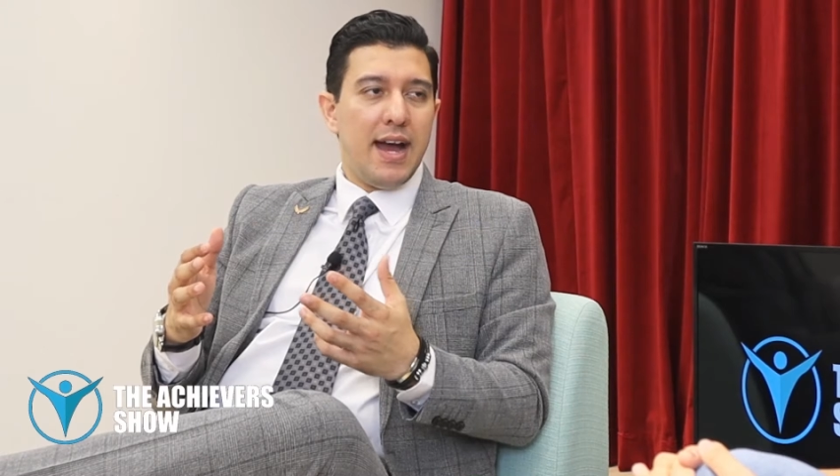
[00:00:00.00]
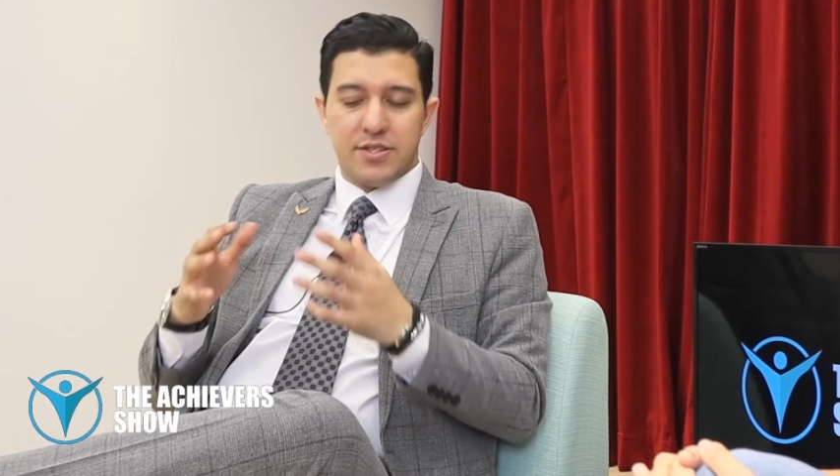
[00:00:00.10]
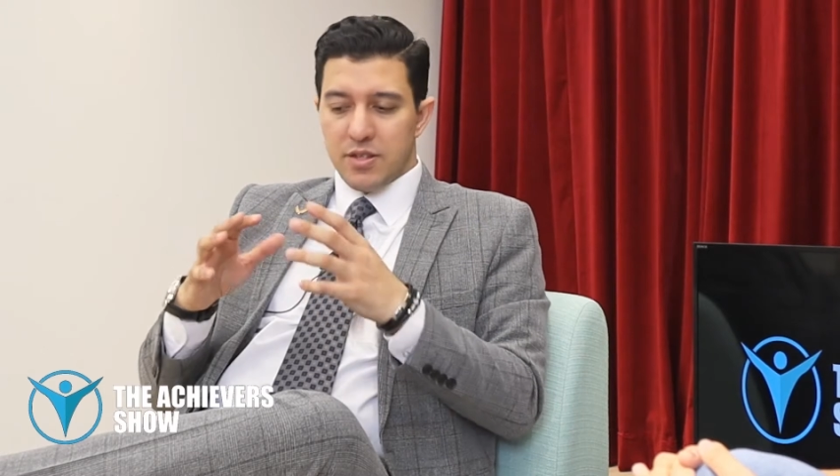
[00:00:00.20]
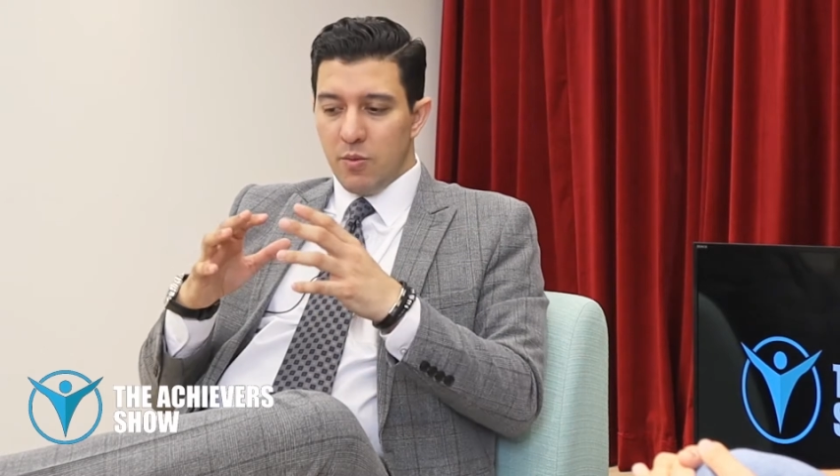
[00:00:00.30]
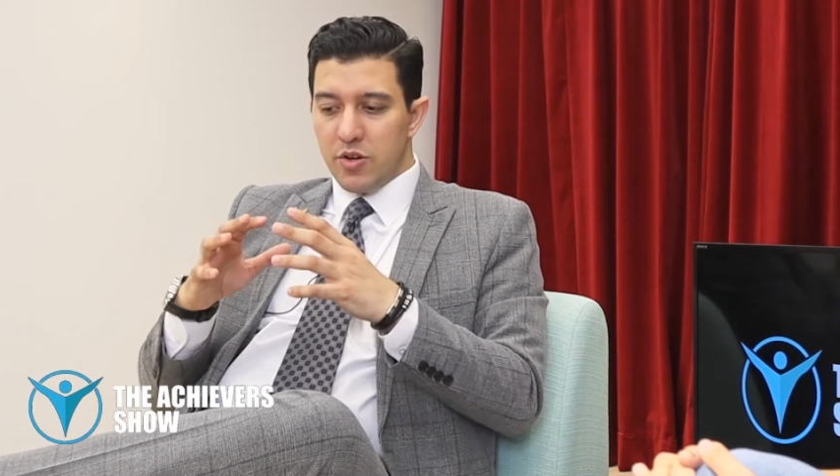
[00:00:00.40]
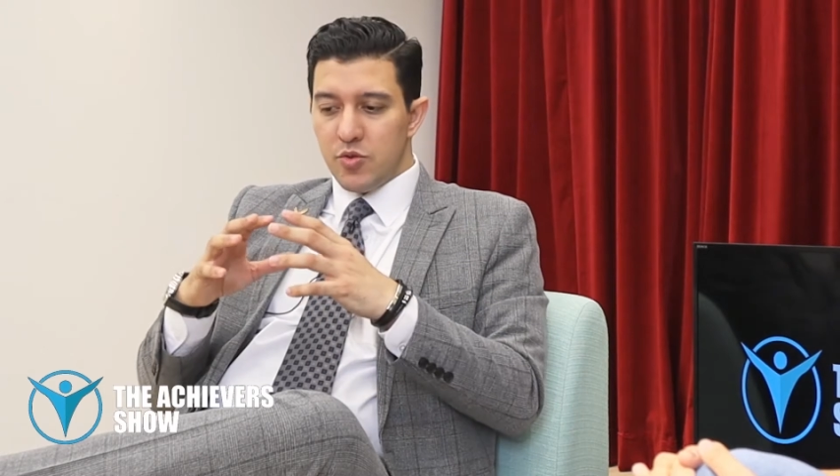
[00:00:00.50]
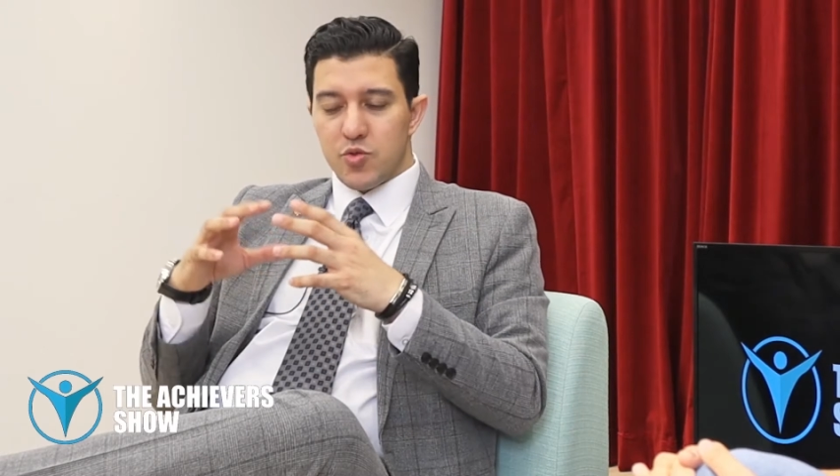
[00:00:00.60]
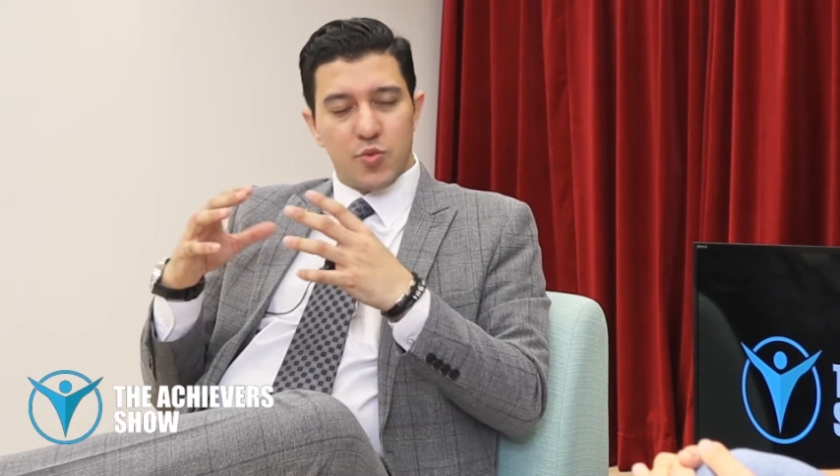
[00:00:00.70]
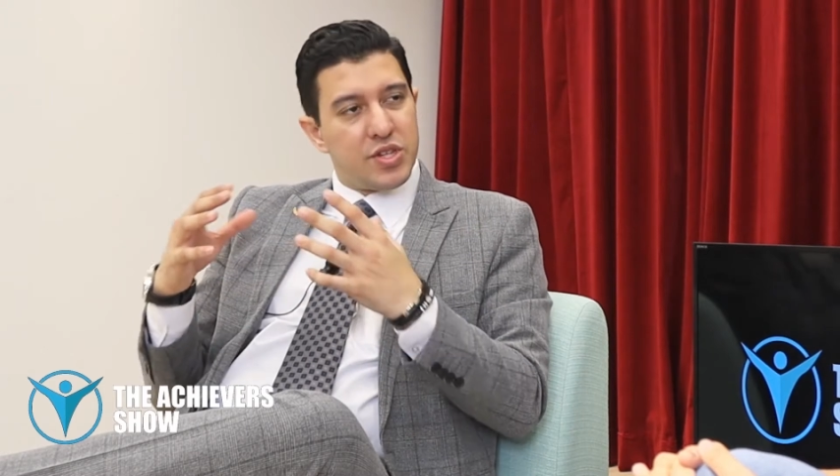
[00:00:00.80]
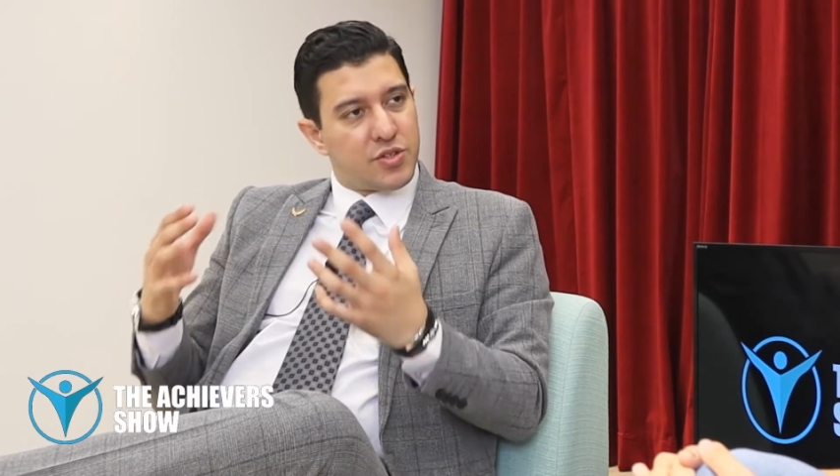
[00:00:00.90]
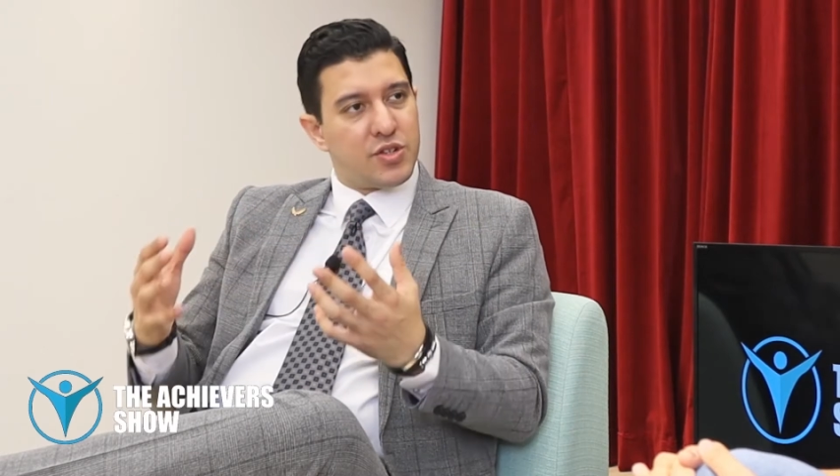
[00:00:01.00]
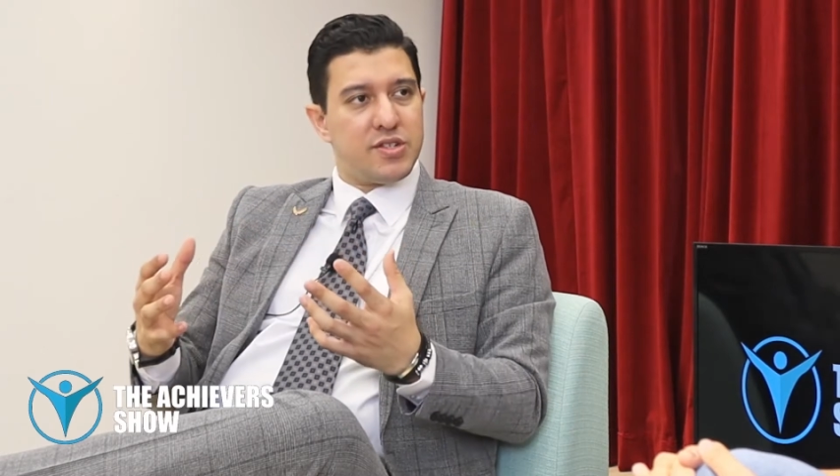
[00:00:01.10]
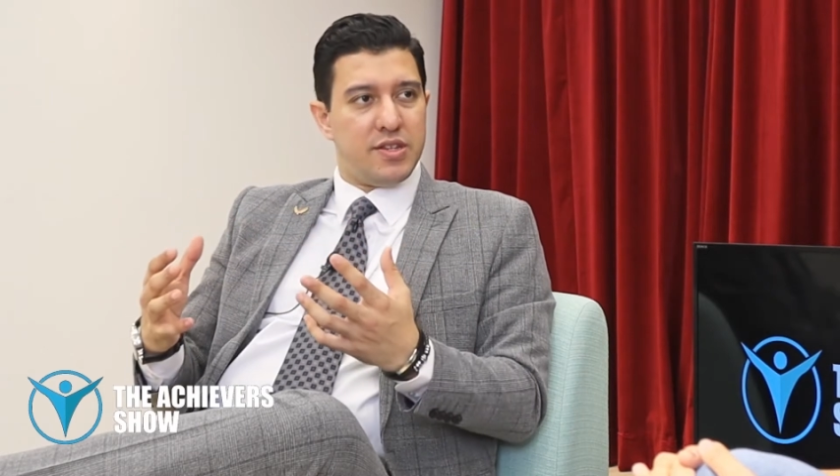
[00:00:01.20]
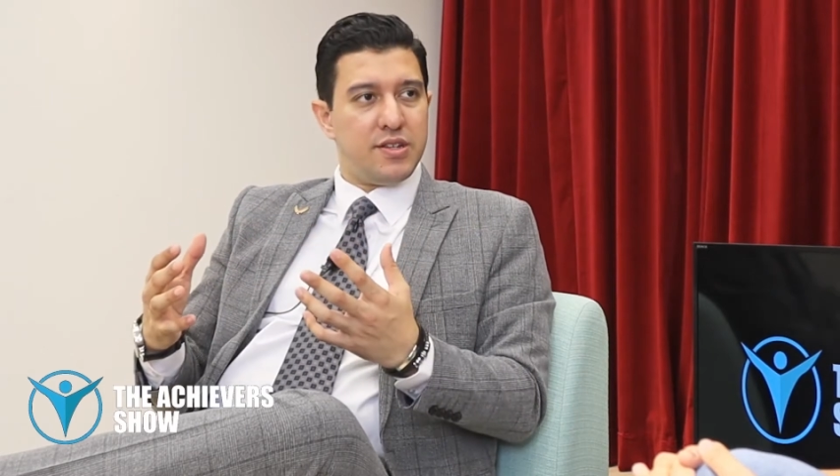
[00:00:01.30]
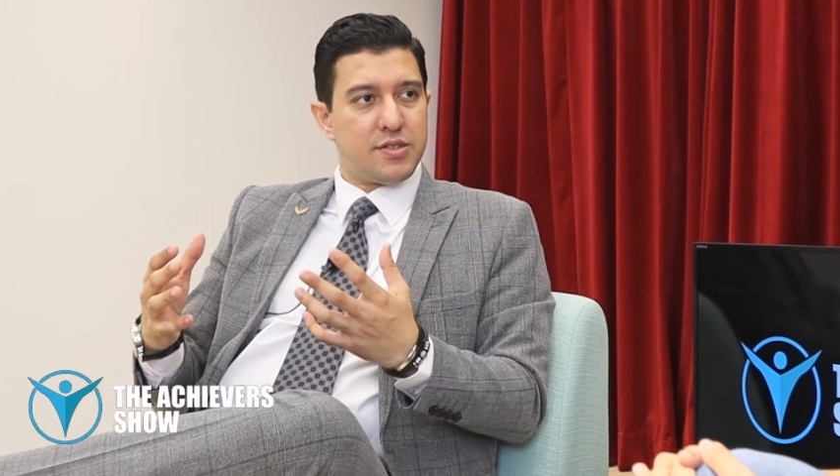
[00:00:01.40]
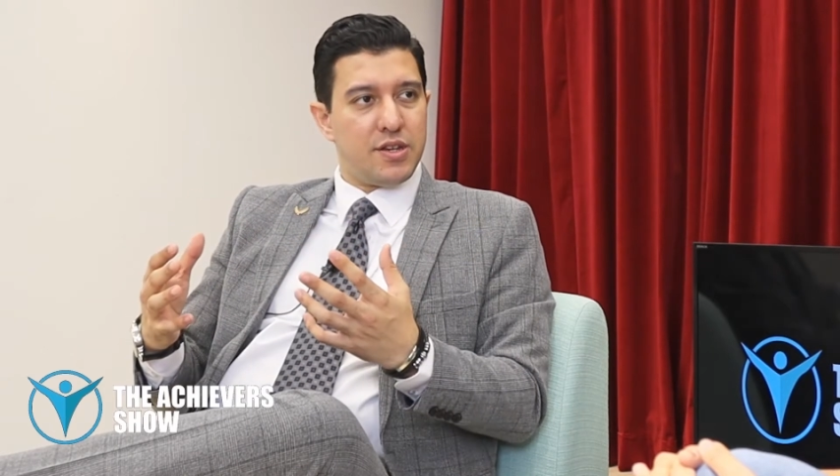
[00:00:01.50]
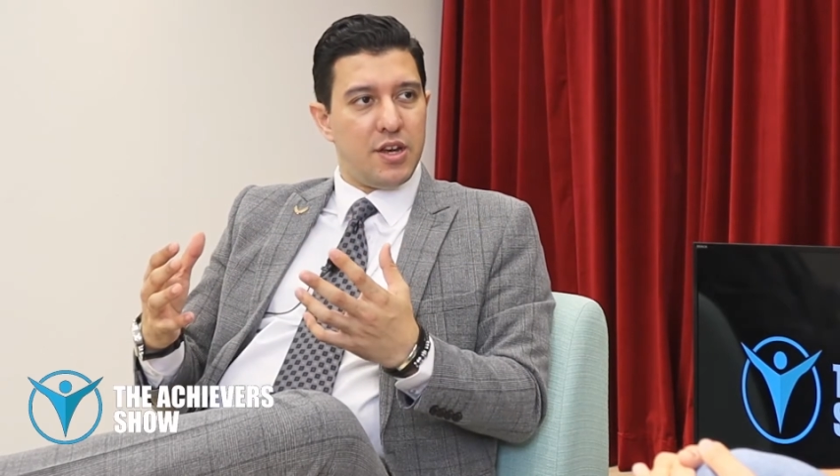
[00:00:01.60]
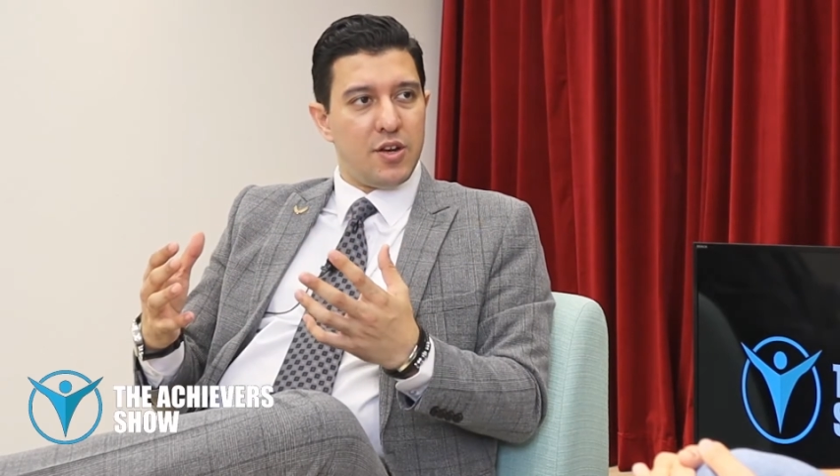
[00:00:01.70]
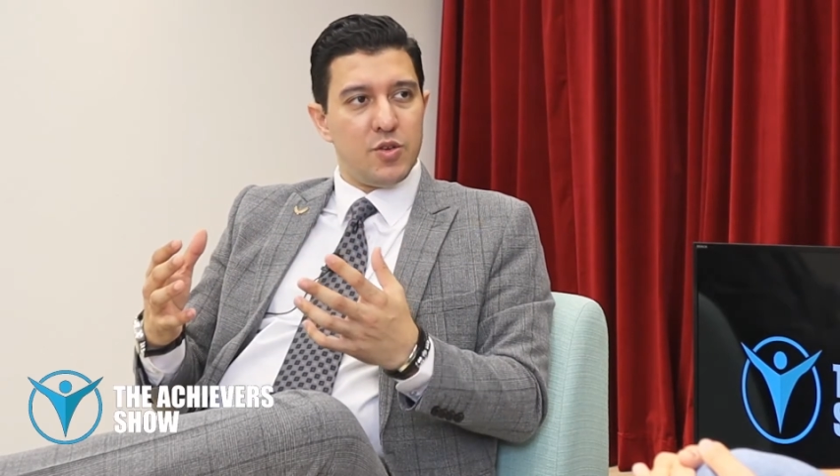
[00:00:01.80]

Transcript: as someone who's researched this,